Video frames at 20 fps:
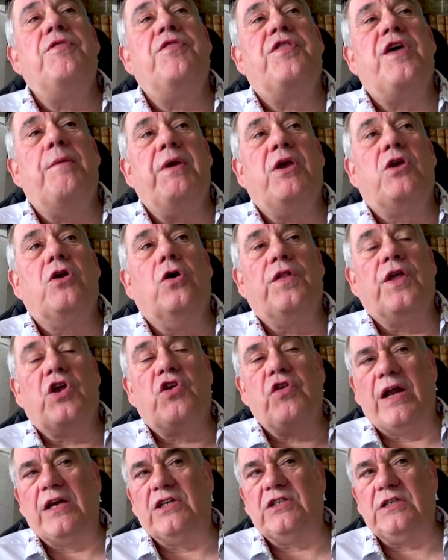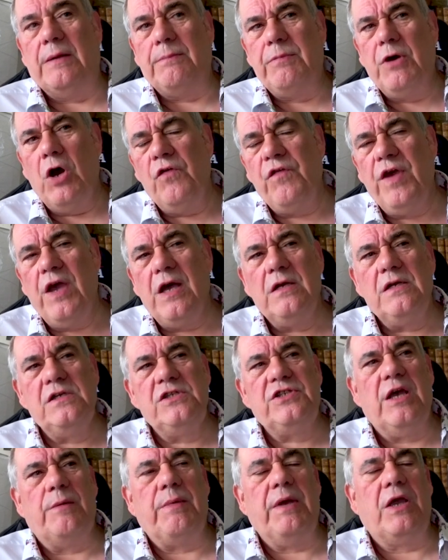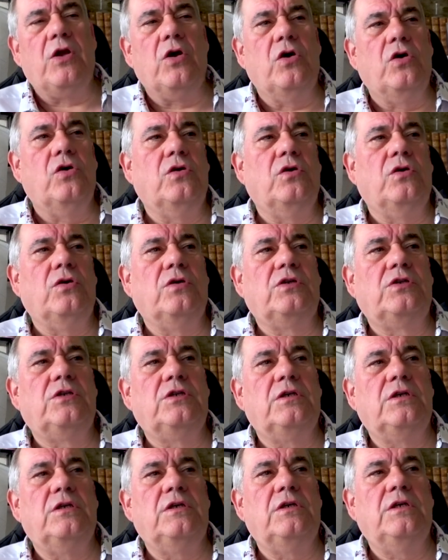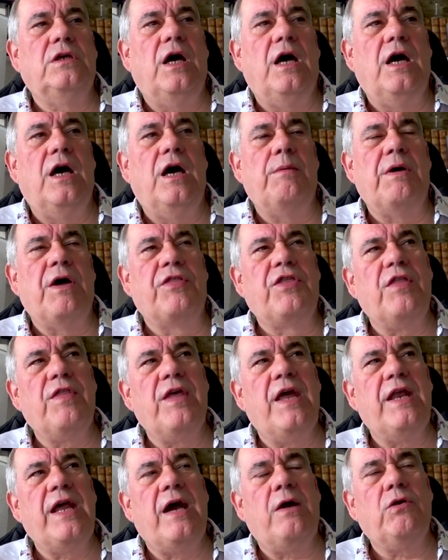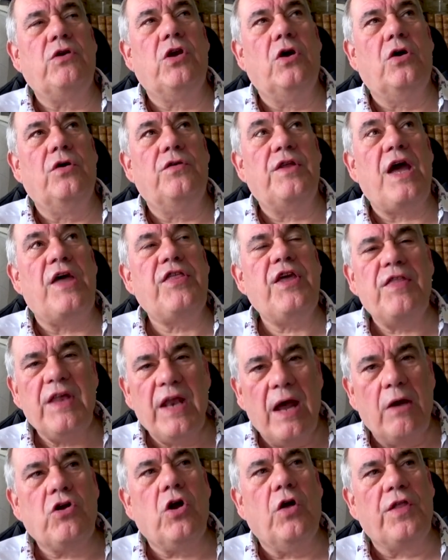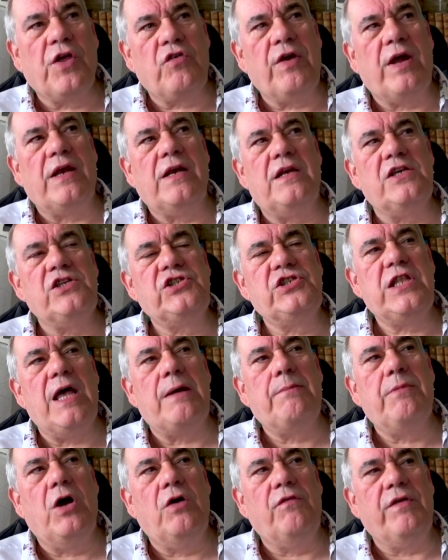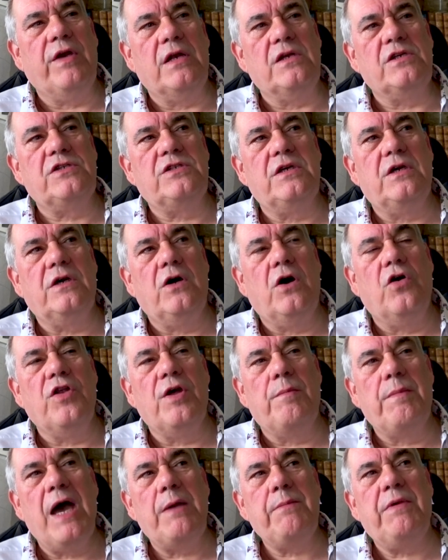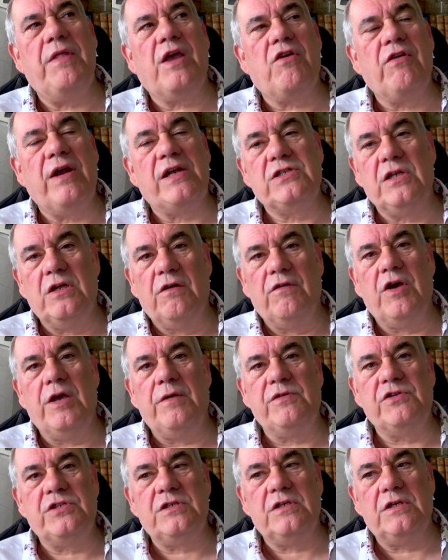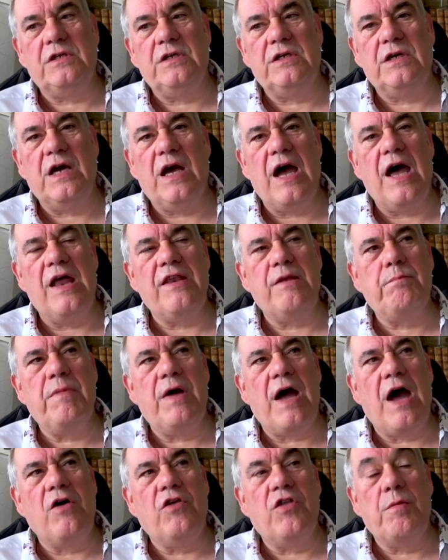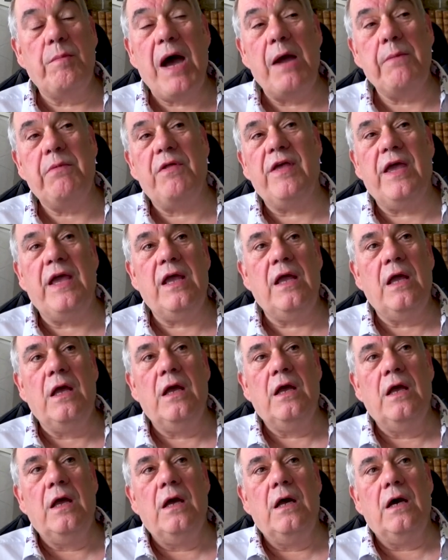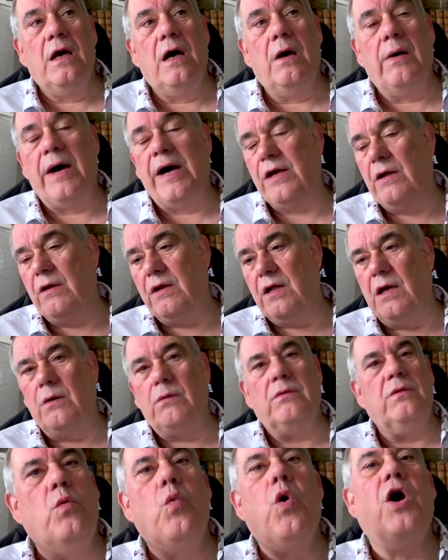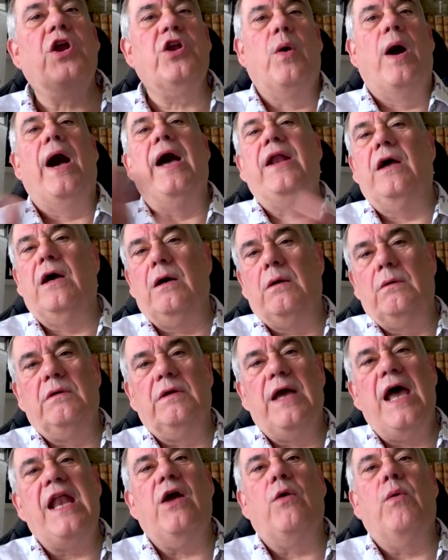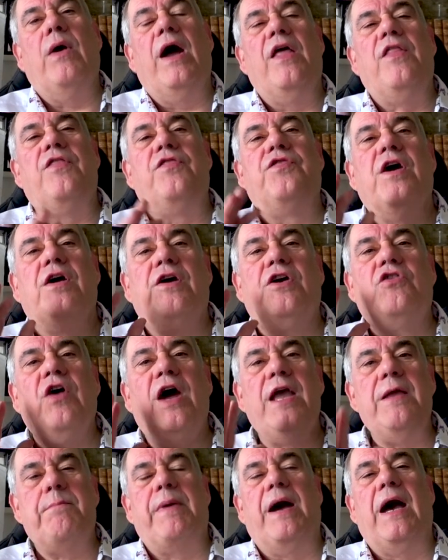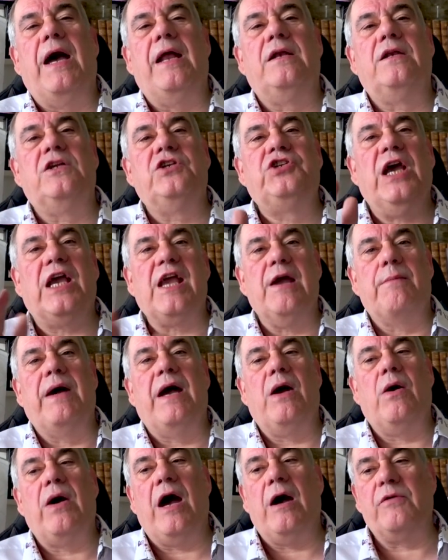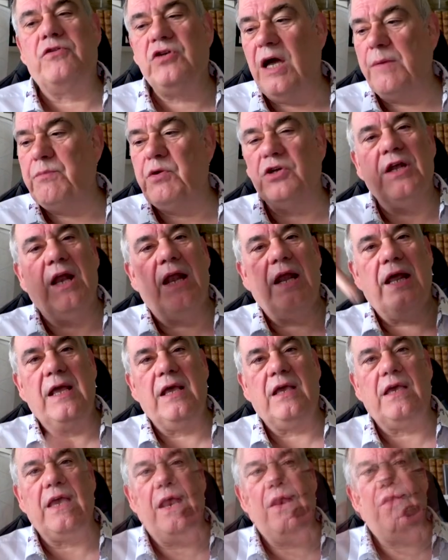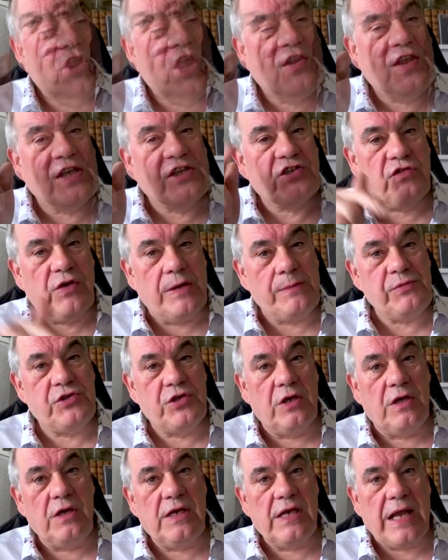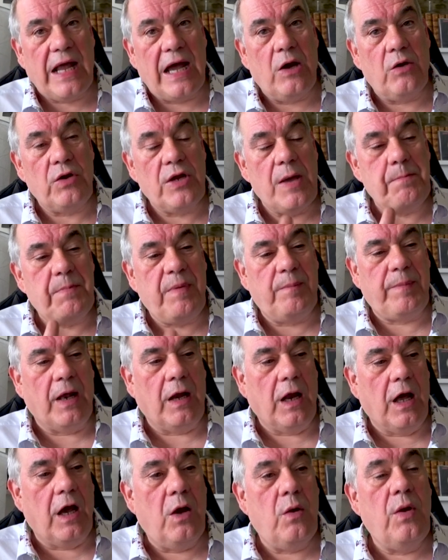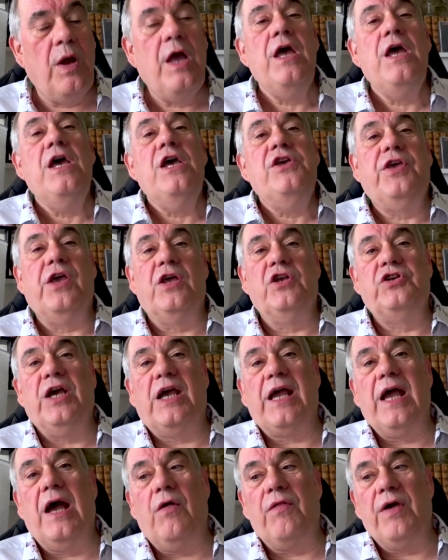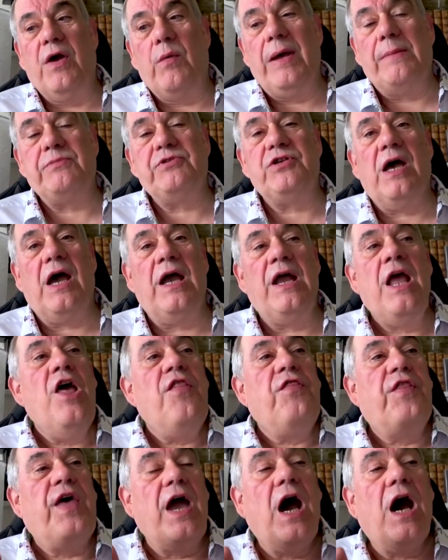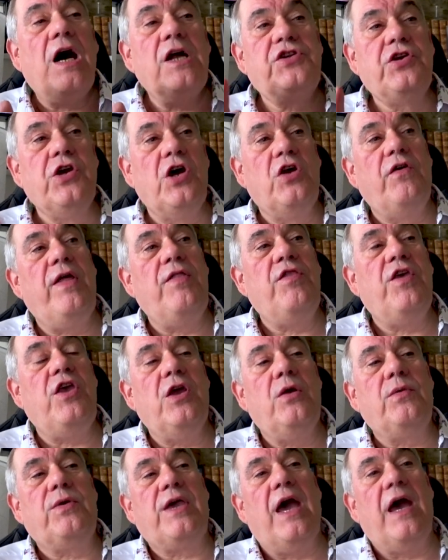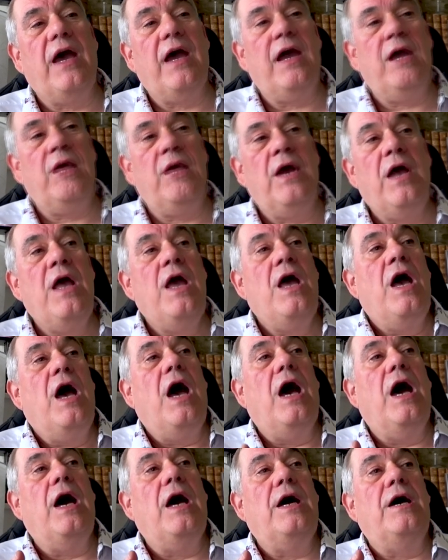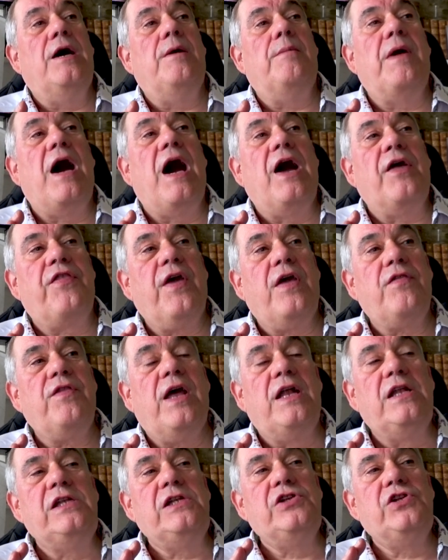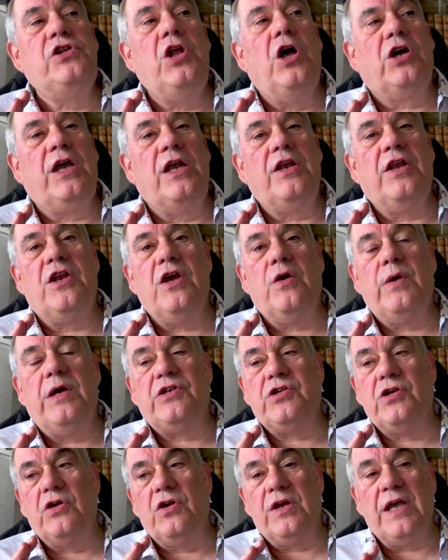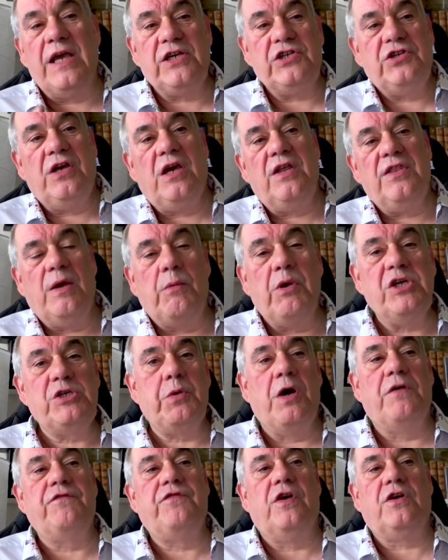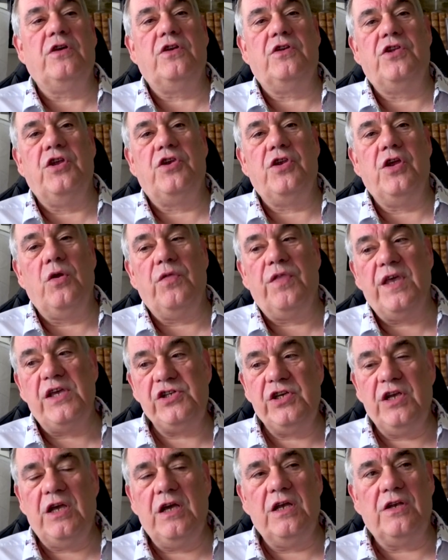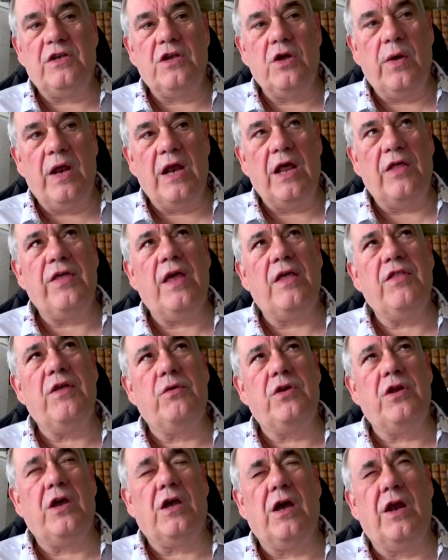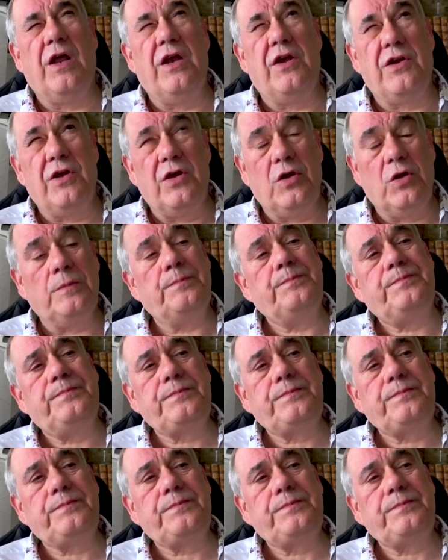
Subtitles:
They've been called the Grand Slambovians, they've been called, I think they're now called the Grand Slambovians. or there might be the Grass Louise, and or there might be the, oh, I don't know. What do I know? Anyway, they're a great band. Check them out. I'll try and put a link in the description down below. You can check out their website. They are touring the UK. I think they're looking to do a tour next year. They were supposed to do this year doing, I think they're going to do